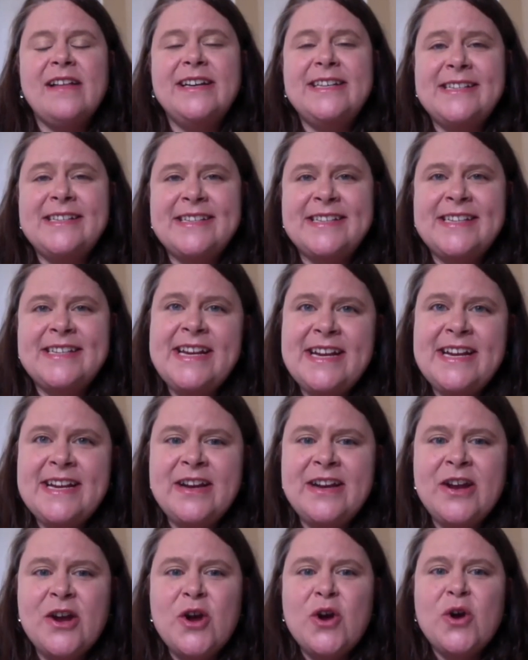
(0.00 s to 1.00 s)

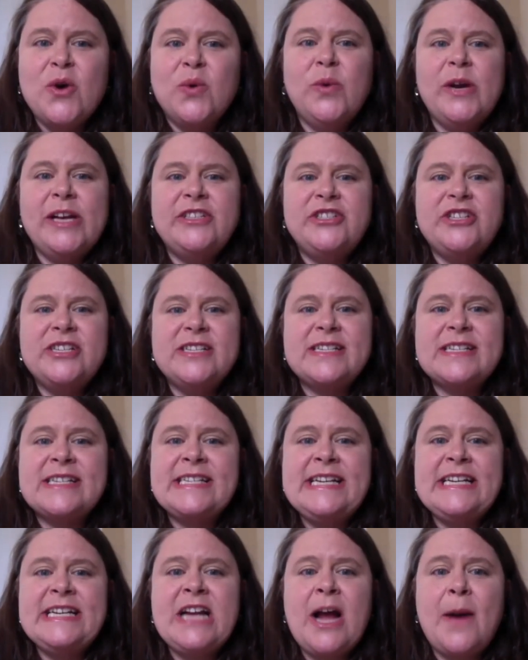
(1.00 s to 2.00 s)
Seed, which is a
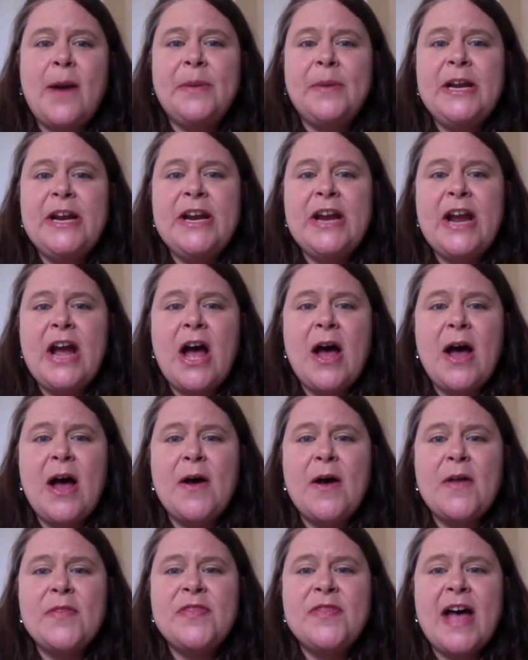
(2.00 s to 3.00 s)
seed company
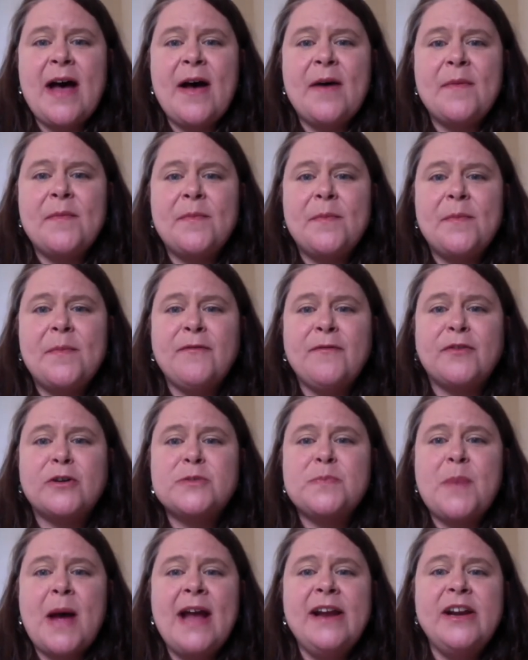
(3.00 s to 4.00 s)
that
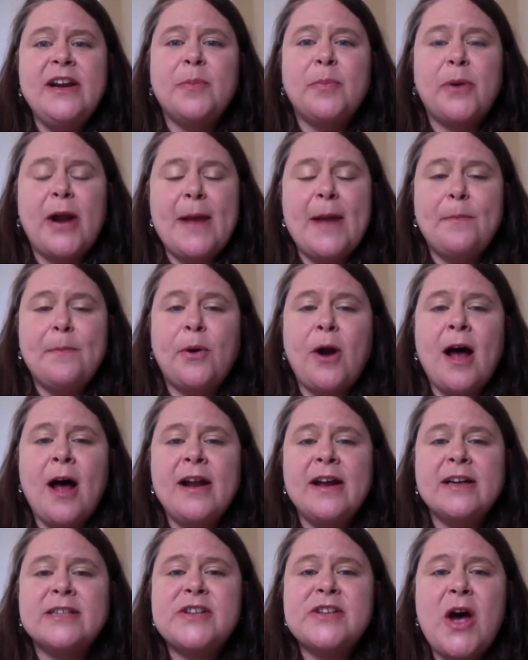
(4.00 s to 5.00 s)
offers Pioneer brand
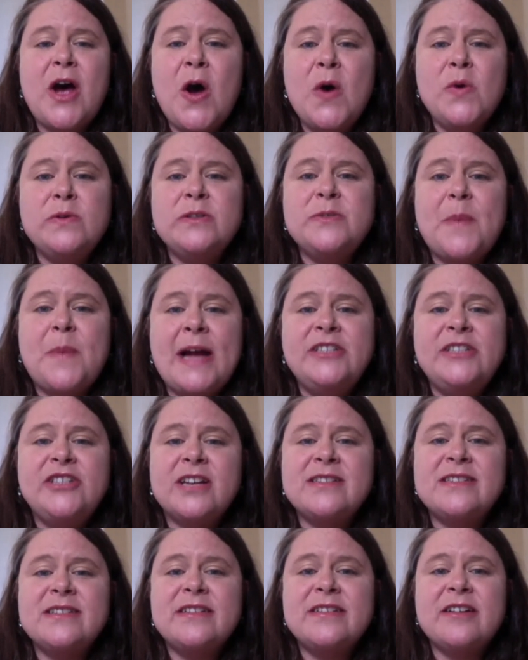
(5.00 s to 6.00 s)
products owned by
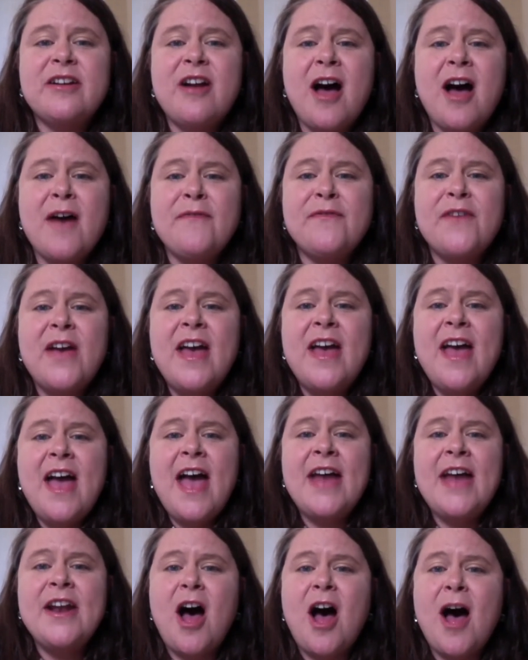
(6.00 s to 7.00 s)
Justin Knopf
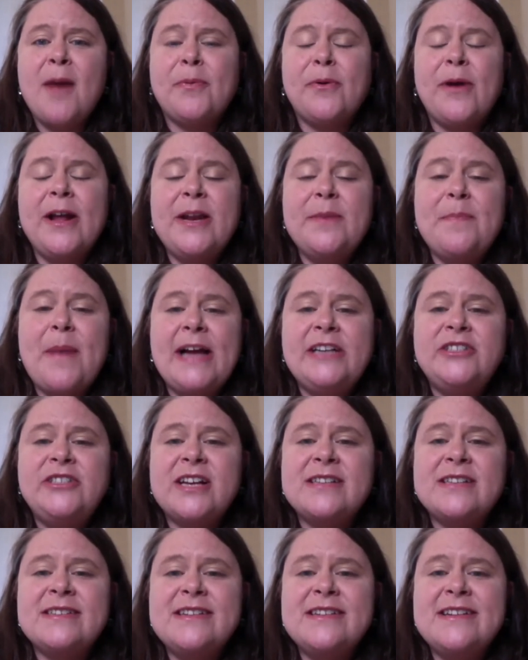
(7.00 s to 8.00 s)
and operated by
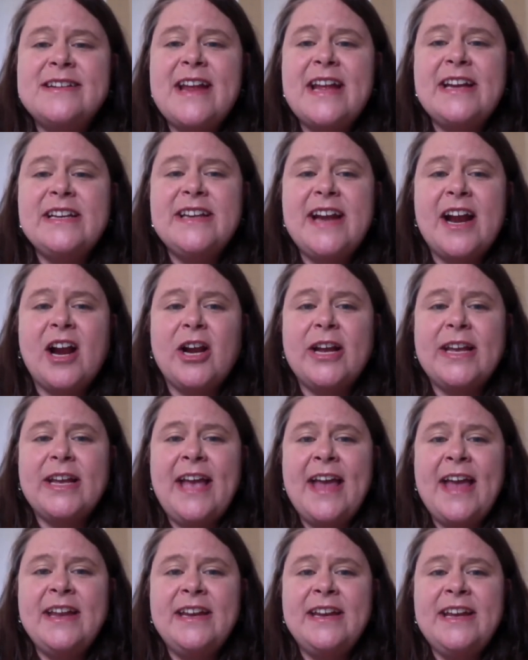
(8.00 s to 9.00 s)
Justin and Garrett
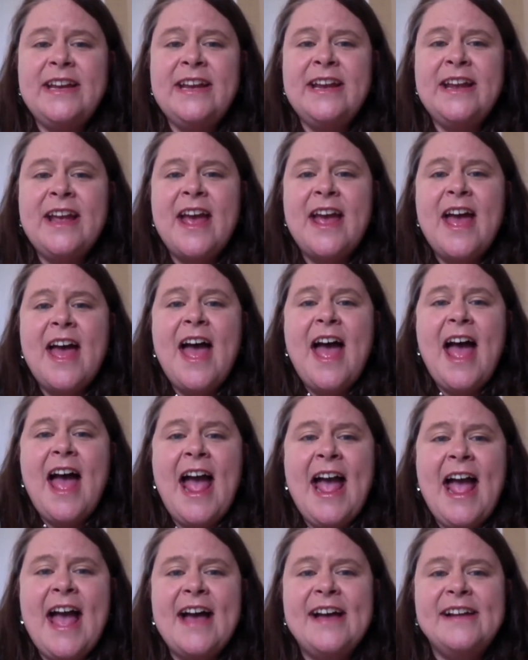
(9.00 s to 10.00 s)
Kennedy.
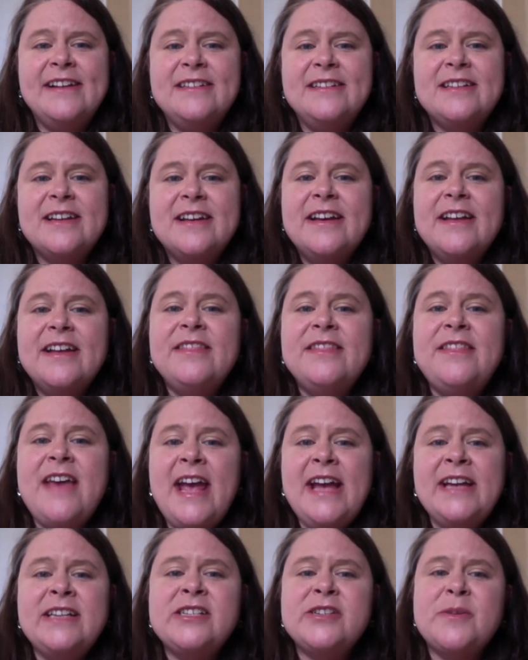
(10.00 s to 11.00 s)
And
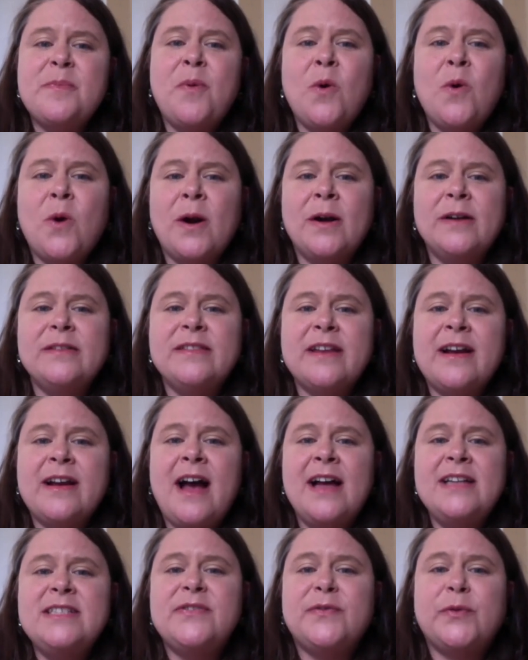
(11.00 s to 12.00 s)
they support the
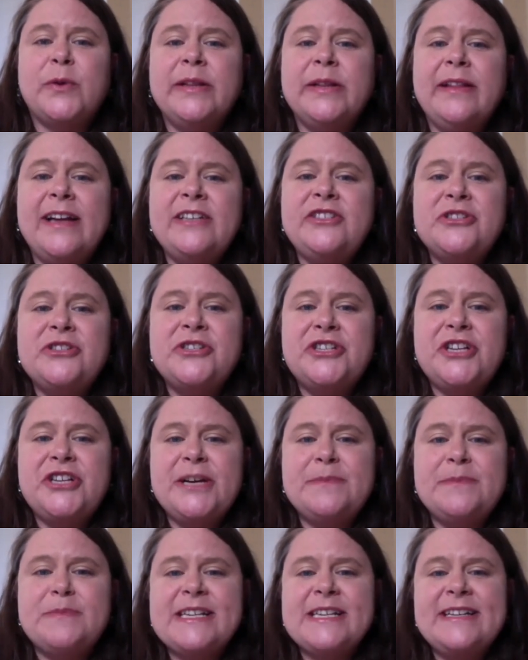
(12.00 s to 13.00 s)
kinds of
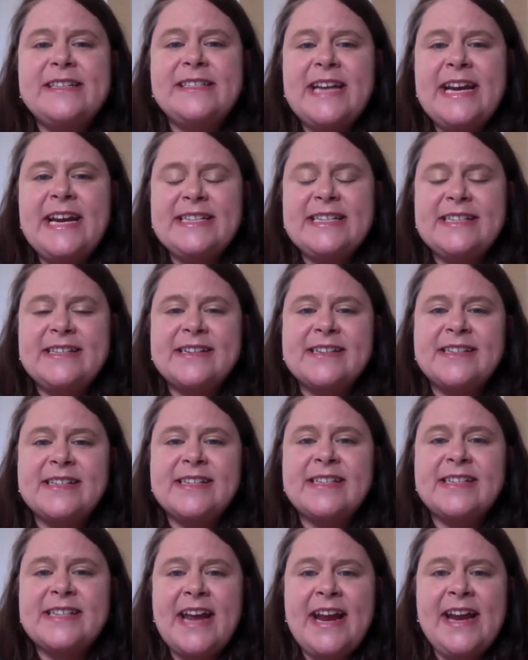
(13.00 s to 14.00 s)
relationships it takes to
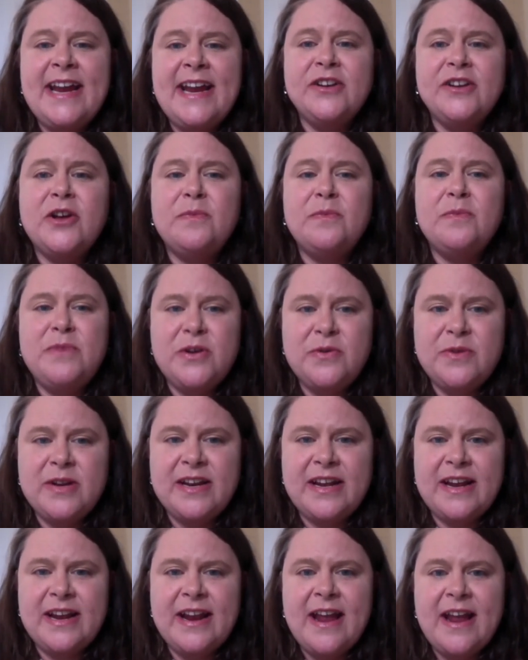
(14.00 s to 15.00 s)
sustain
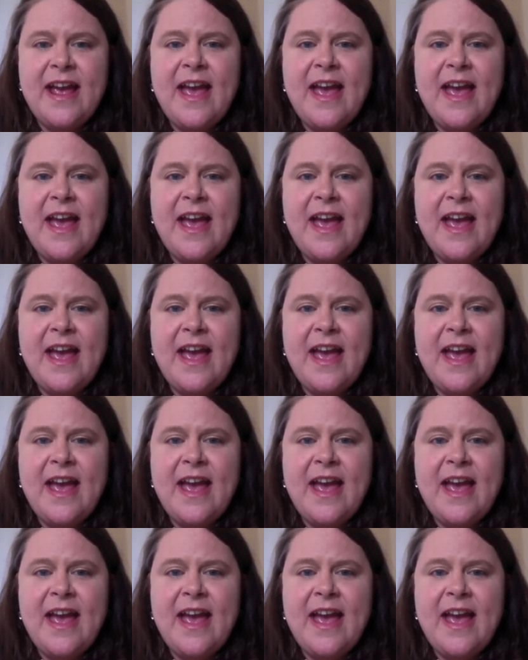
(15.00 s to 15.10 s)
community.